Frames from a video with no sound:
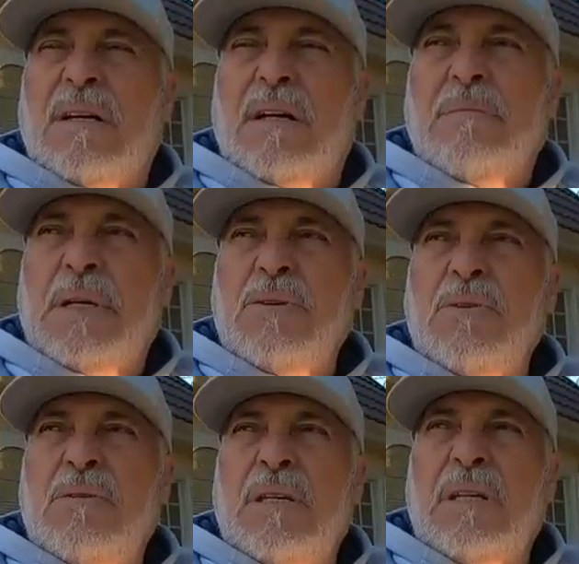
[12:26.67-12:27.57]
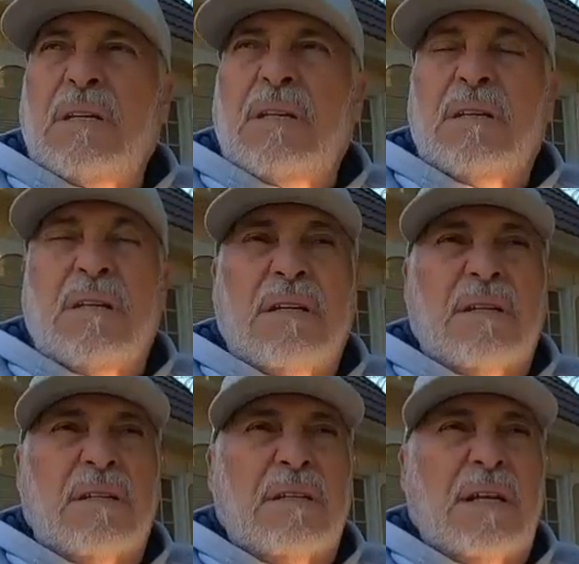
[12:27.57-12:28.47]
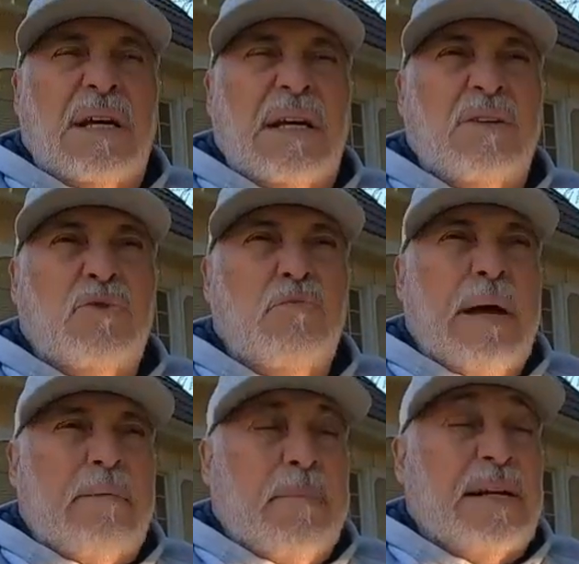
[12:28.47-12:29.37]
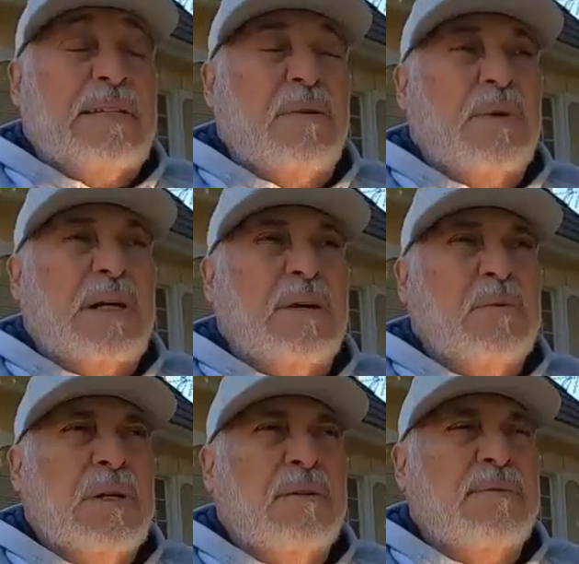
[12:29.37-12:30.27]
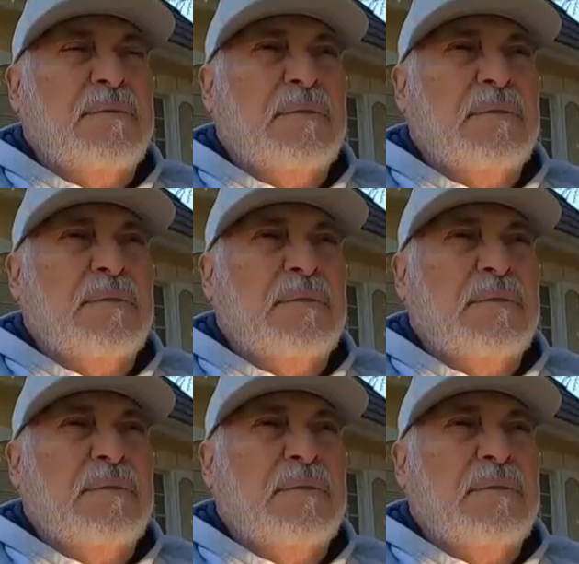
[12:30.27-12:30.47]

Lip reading: I'm not using, I got 2 backpacks I want to get rid of.